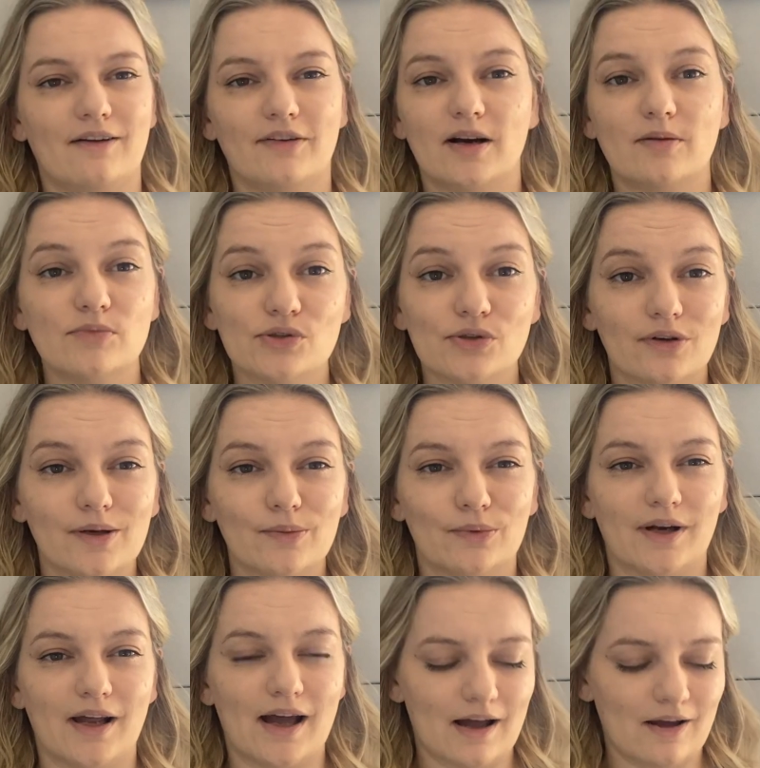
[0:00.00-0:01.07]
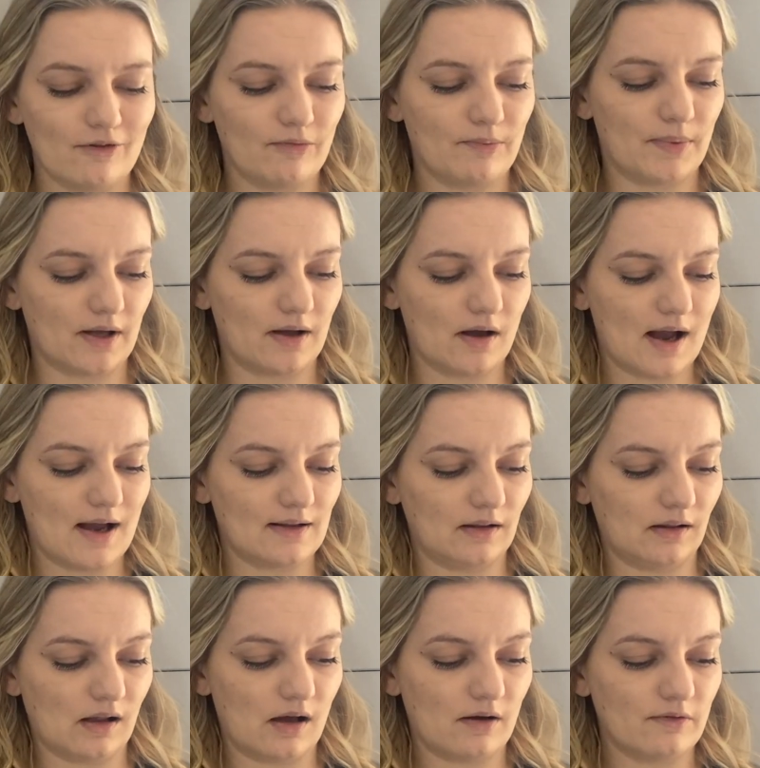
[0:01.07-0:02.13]
And I'm sure I would have, but I
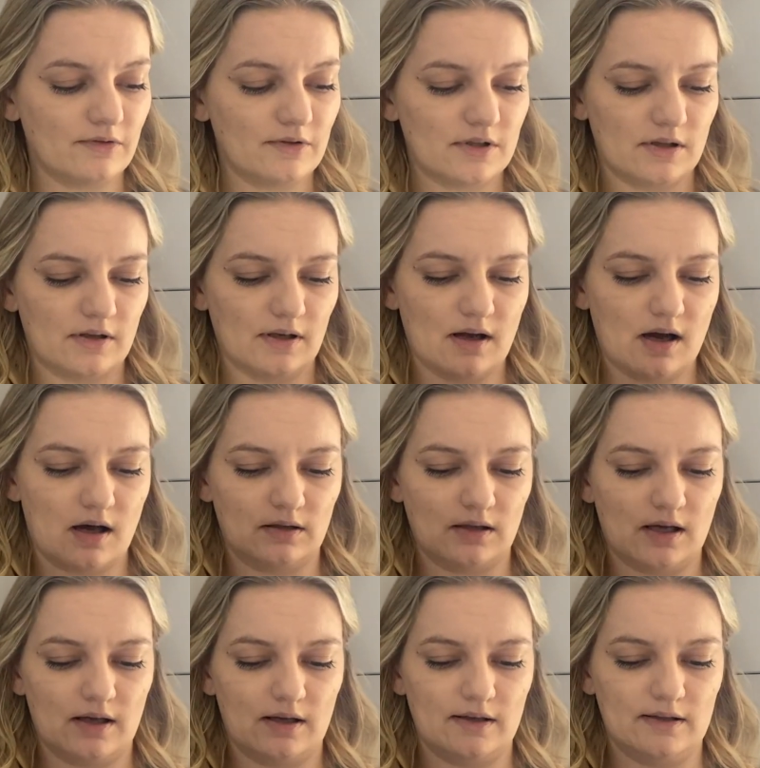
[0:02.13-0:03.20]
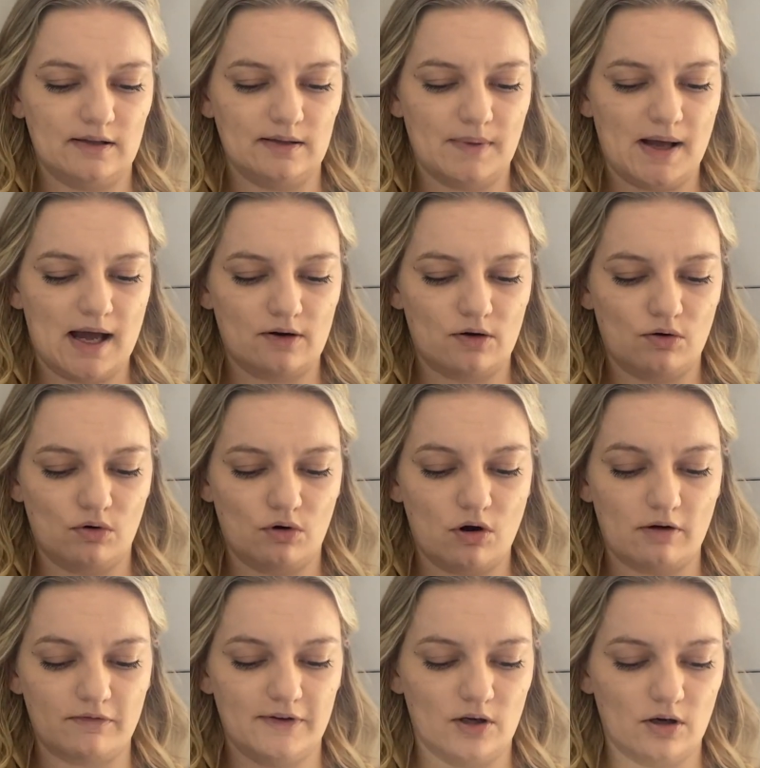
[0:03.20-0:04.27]
loved the colour in the pack called
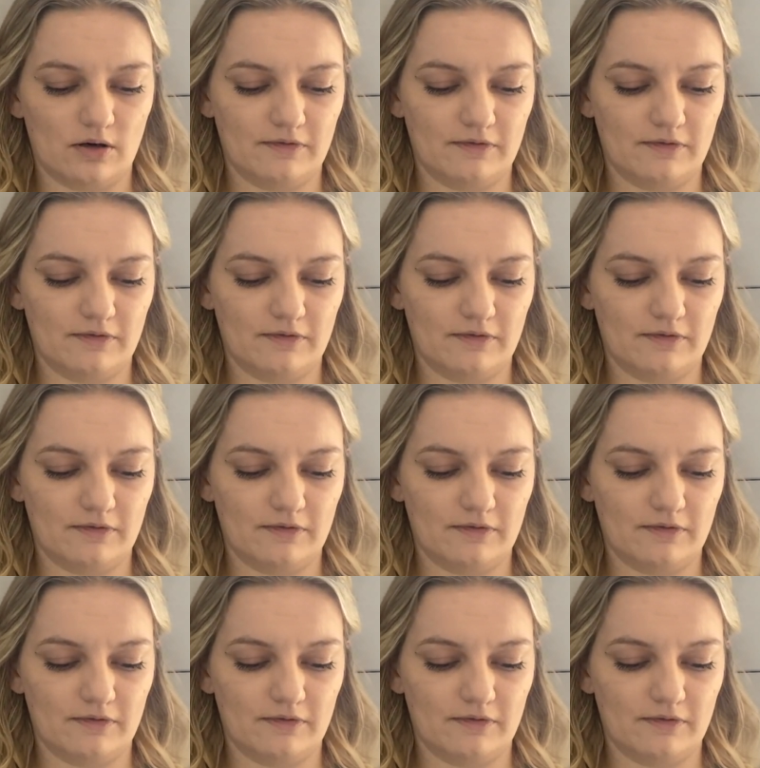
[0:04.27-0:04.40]
Coffee,